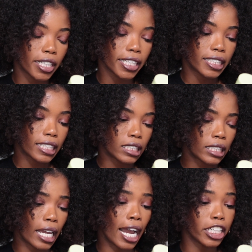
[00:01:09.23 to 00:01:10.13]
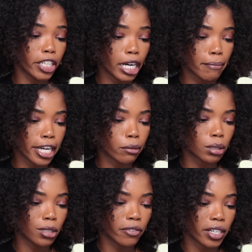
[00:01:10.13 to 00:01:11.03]
It says it's a hydrating makeup
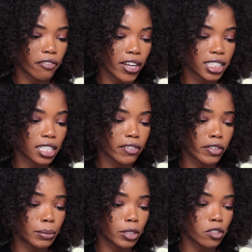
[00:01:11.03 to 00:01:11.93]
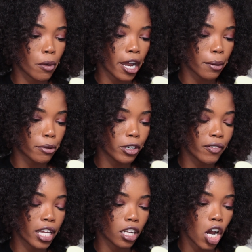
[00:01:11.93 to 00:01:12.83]
remover, effectively removes waterproof
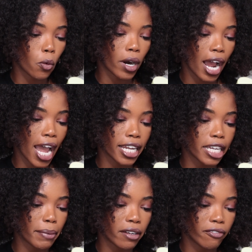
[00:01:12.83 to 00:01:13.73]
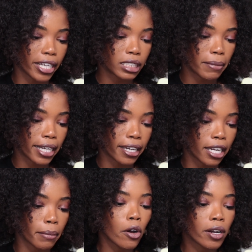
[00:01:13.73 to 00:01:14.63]
and long-wear eye, lip, and face
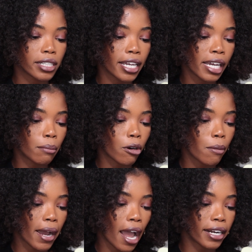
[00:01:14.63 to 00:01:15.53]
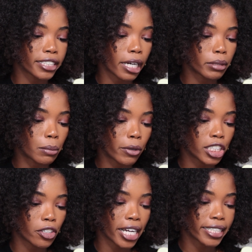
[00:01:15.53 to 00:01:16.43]
makeup. Coconut and probiotics help to
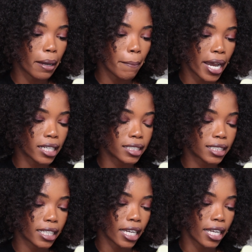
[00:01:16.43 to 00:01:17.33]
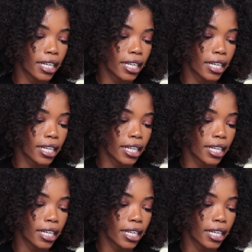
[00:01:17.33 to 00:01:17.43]
moisturize and balance skin.